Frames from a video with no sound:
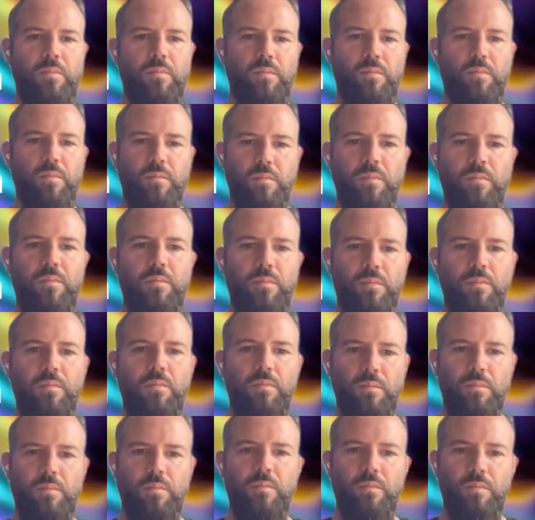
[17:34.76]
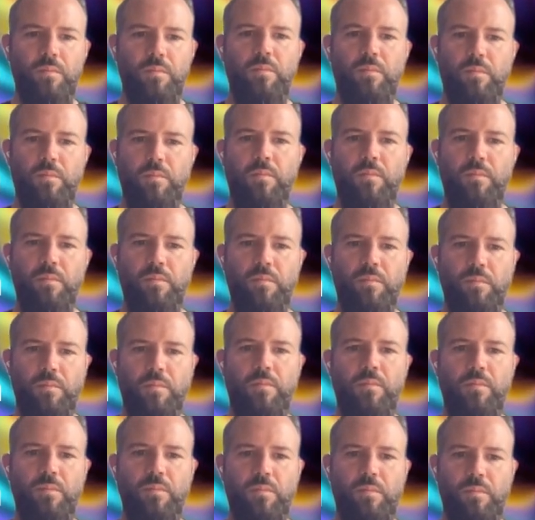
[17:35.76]

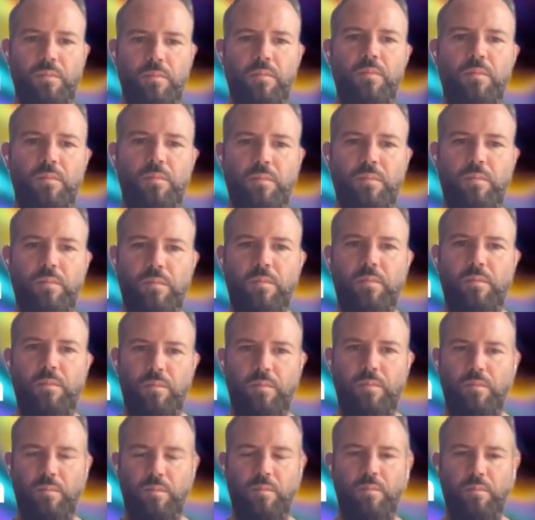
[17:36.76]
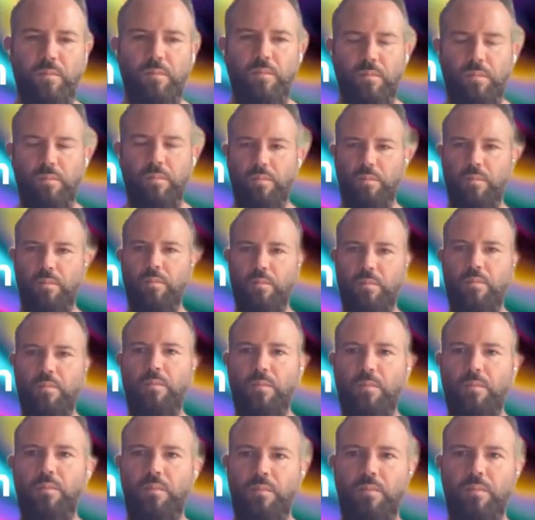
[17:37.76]

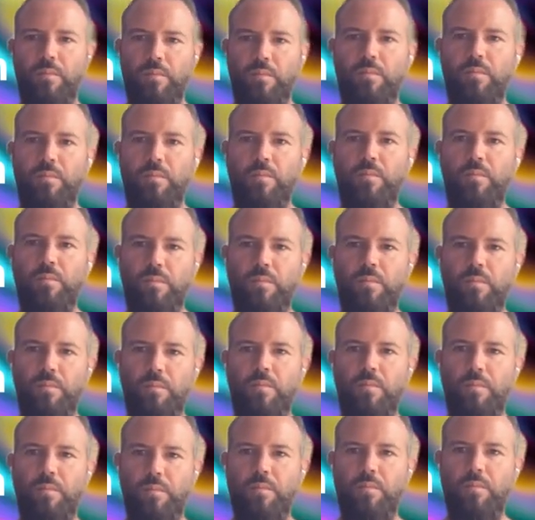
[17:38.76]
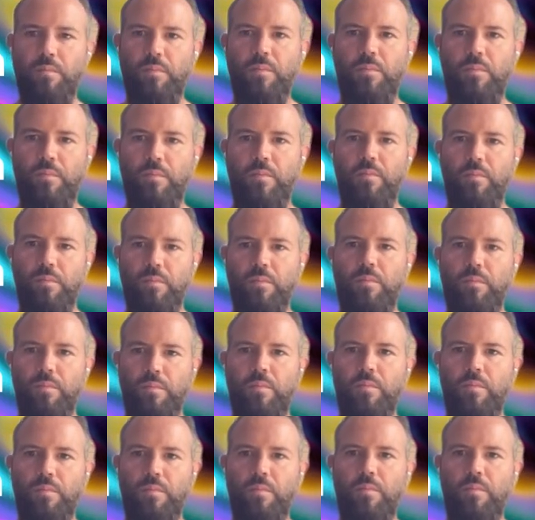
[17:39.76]

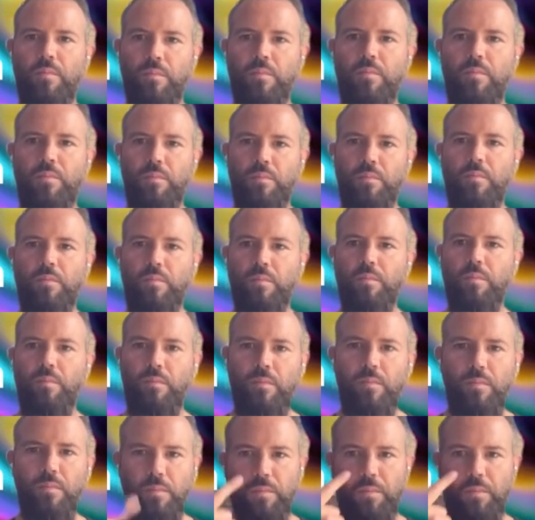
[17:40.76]
(not speaking)